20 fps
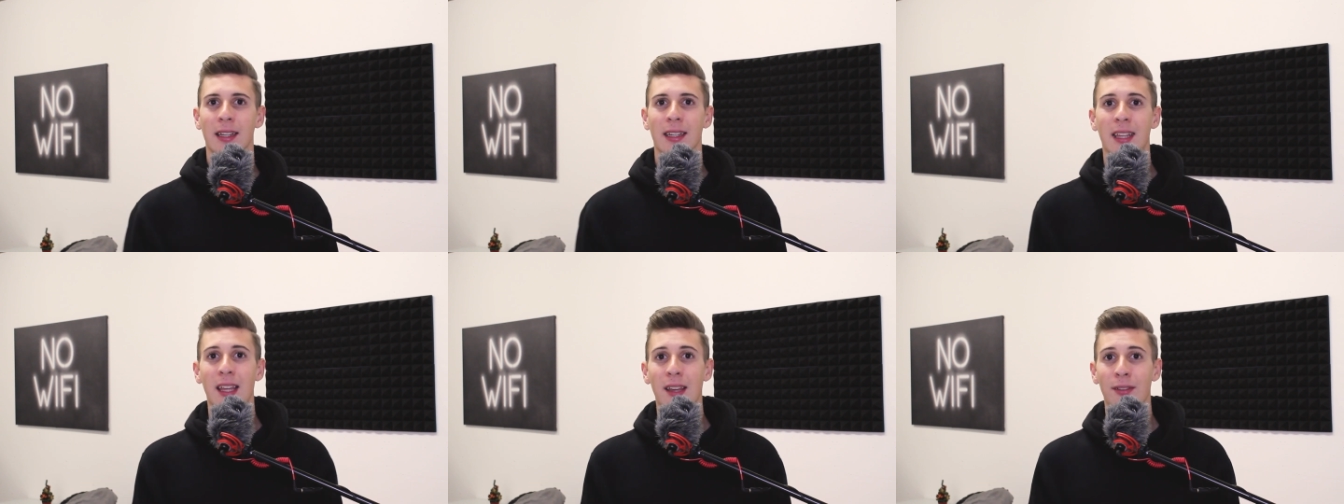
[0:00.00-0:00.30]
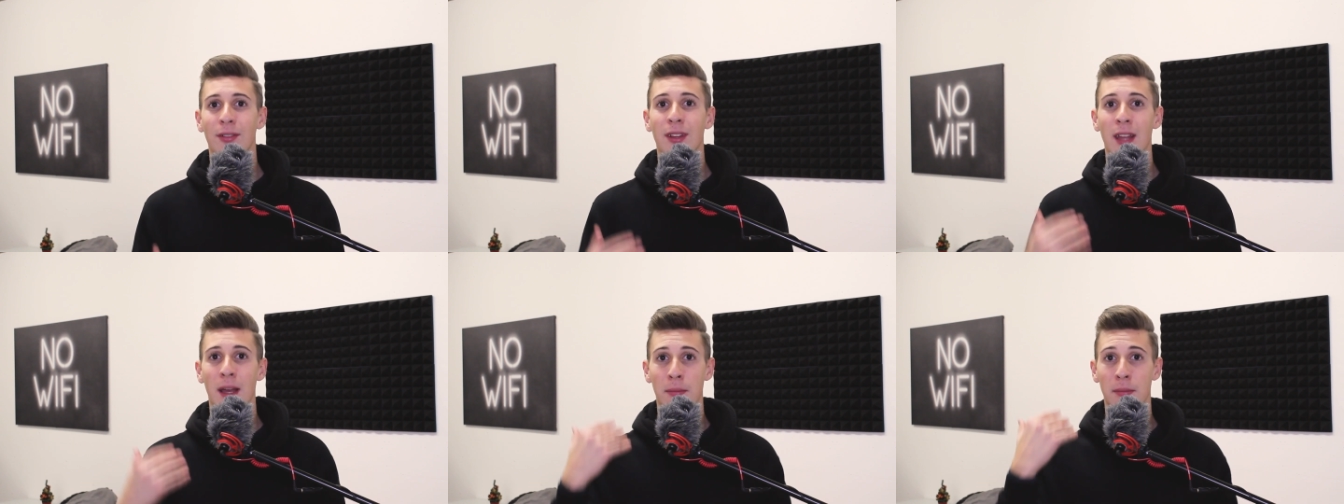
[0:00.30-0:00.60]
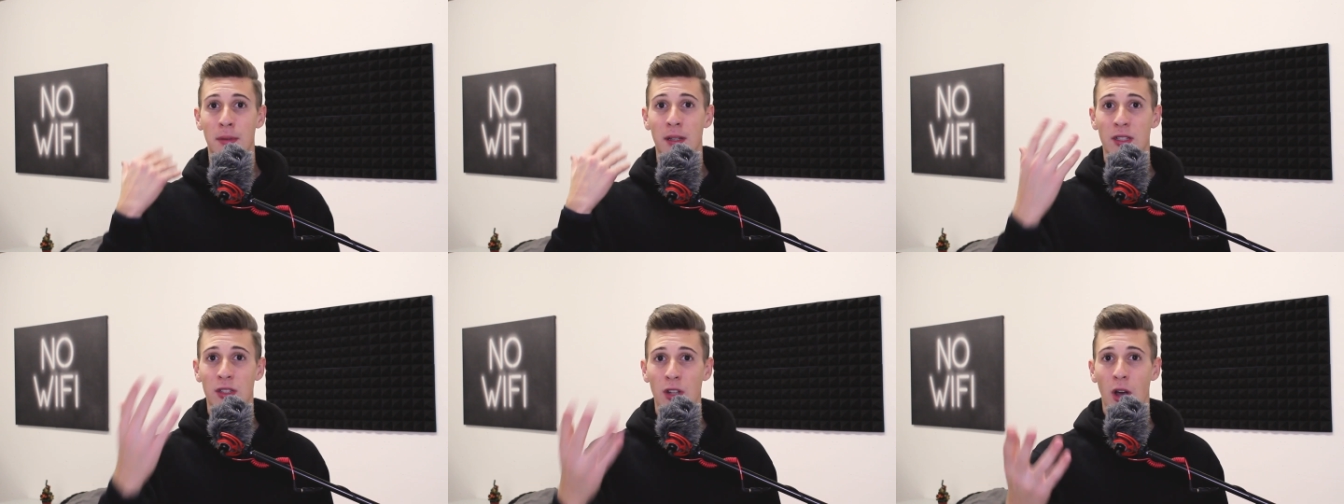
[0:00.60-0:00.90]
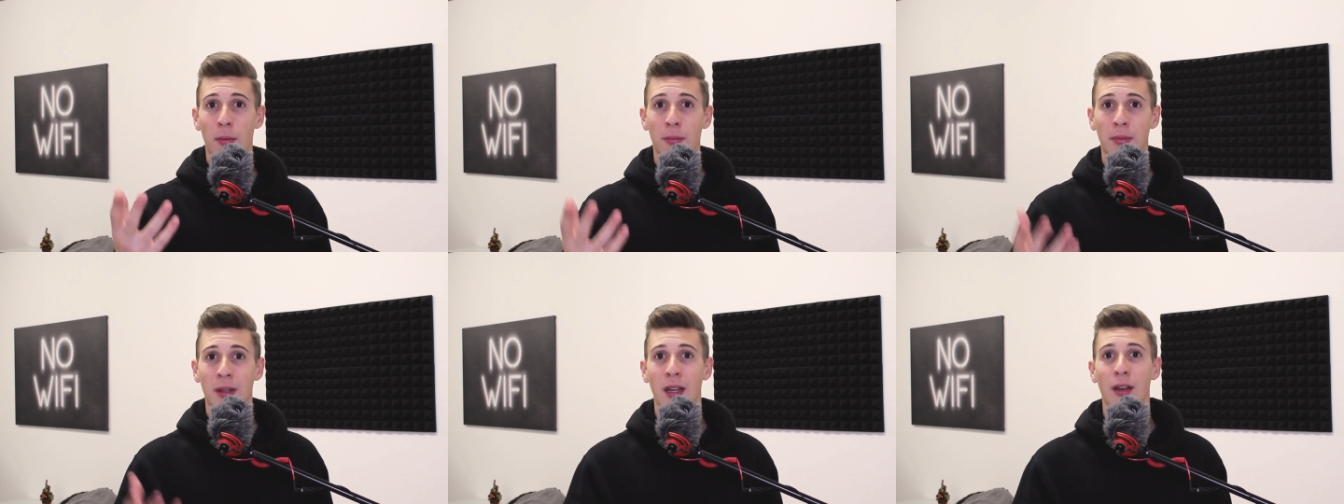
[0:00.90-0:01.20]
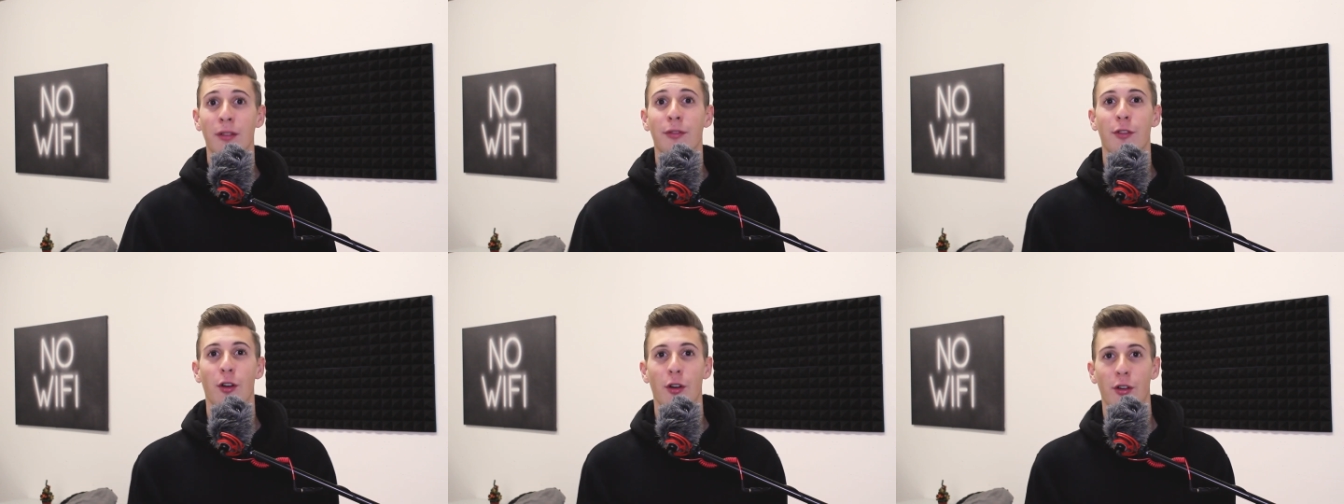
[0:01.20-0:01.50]
give them
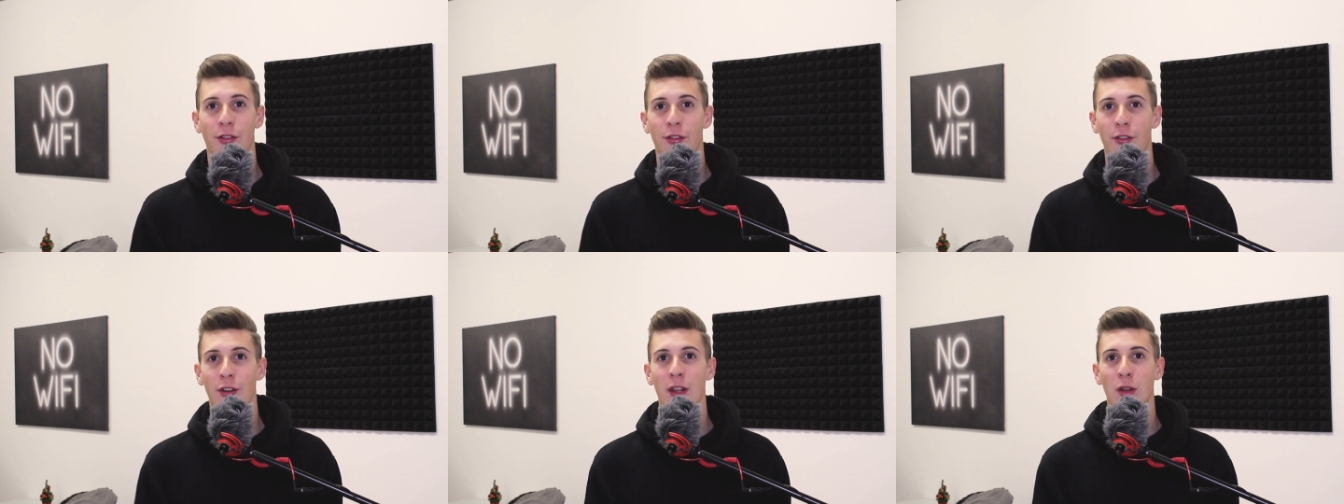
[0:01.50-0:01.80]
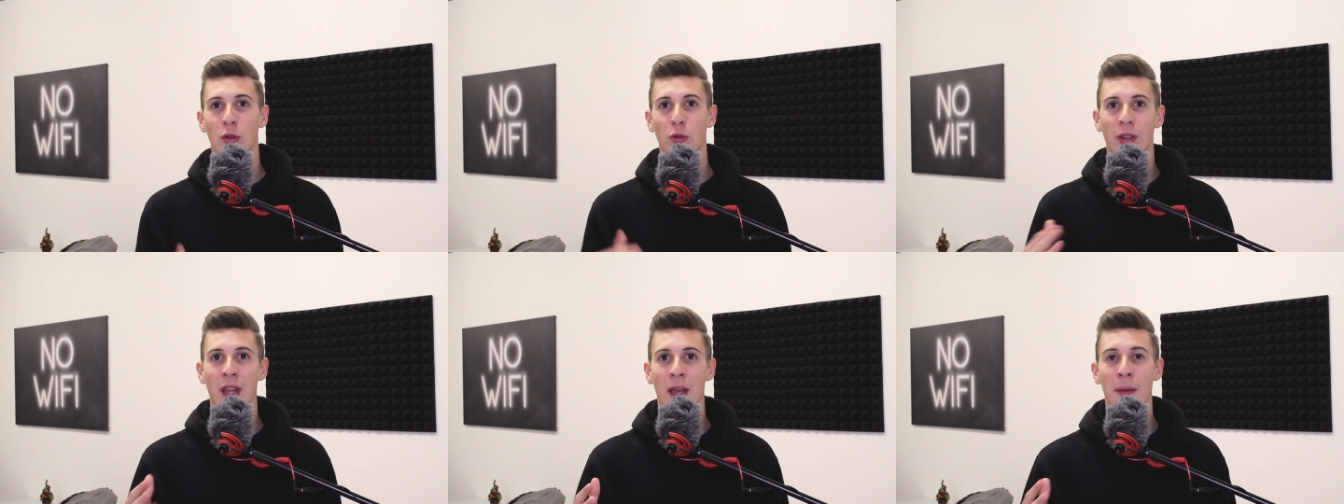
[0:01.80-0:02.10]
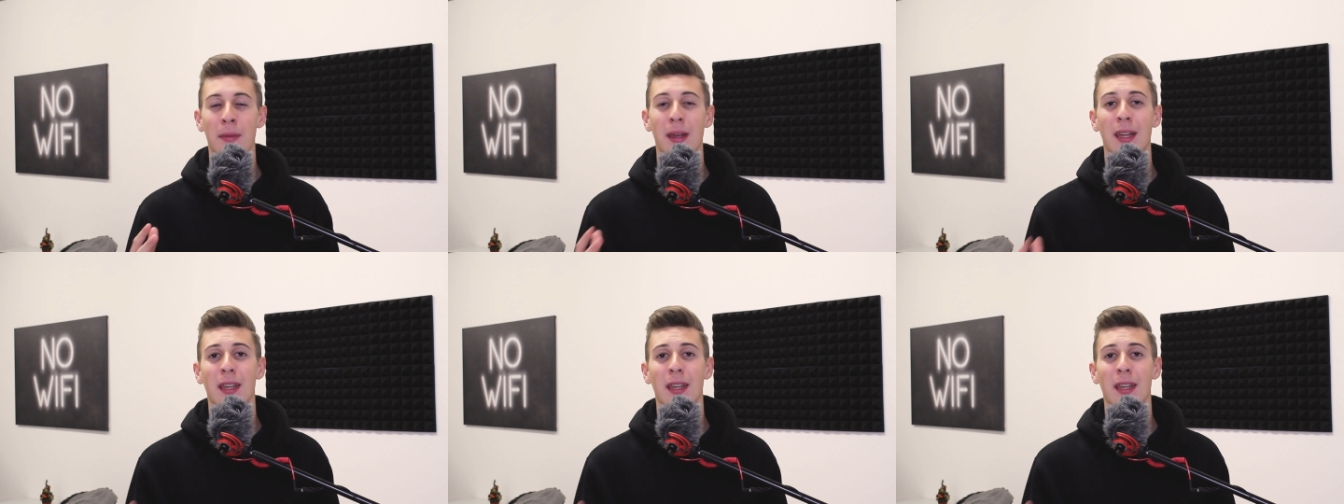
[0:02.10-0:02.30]
something for free to them